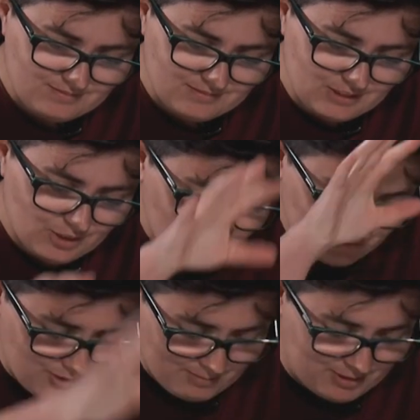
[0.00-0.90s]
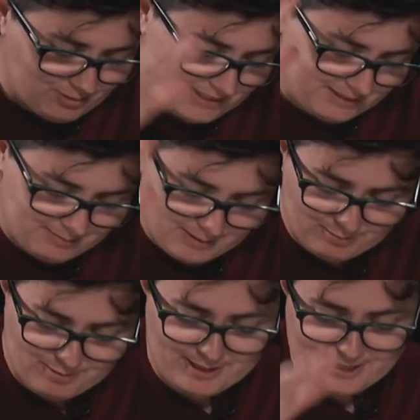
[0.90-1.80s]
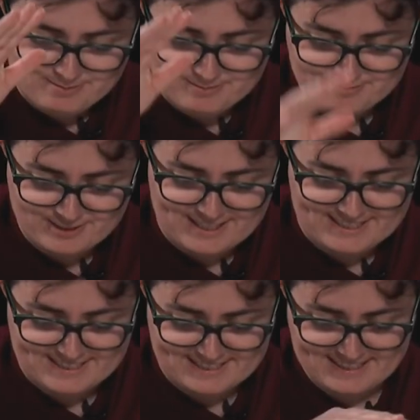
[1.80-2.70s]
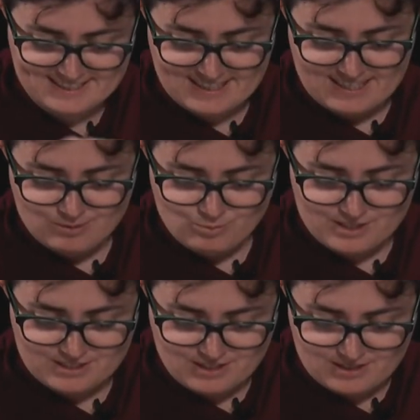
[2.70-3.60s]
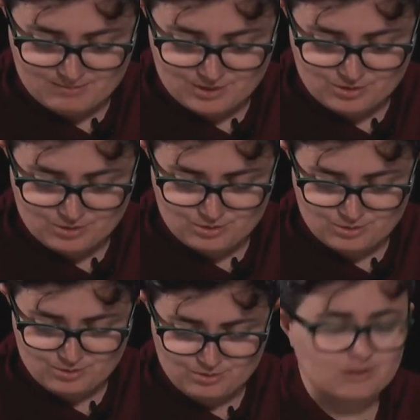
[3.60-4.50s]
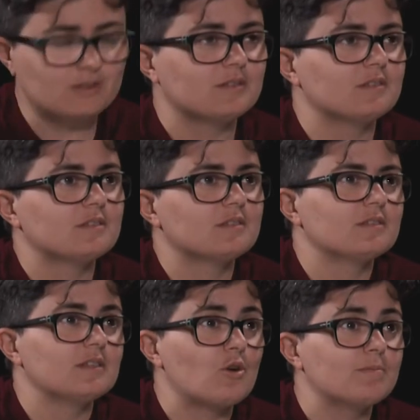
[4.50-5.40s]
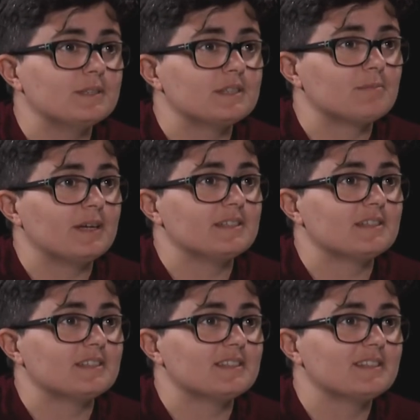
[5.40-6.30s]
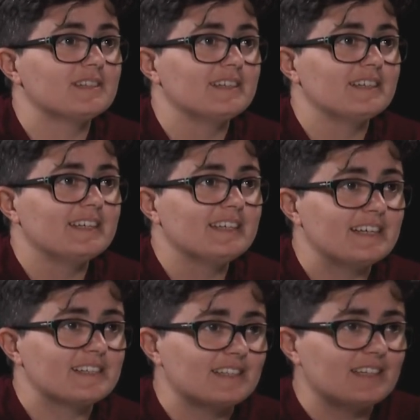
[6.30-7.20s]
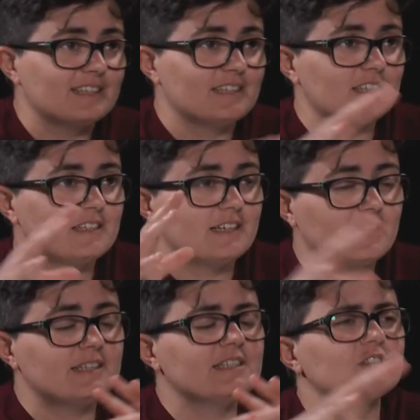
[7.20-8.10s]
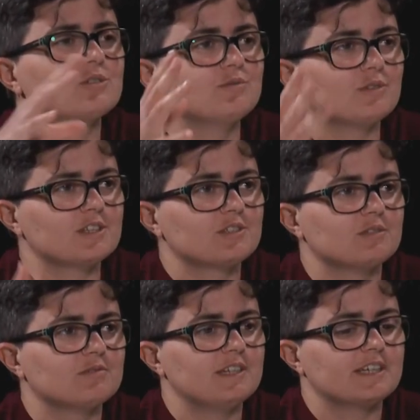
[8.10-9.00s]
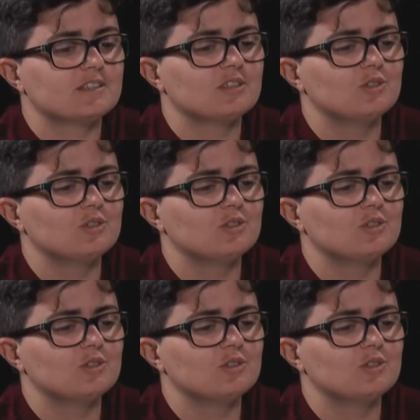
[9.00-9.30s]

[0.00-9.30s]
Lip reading: So absolutely, minimum income, fantastic. When it comes to the open spaces, yes, I think it's good for us to reflect.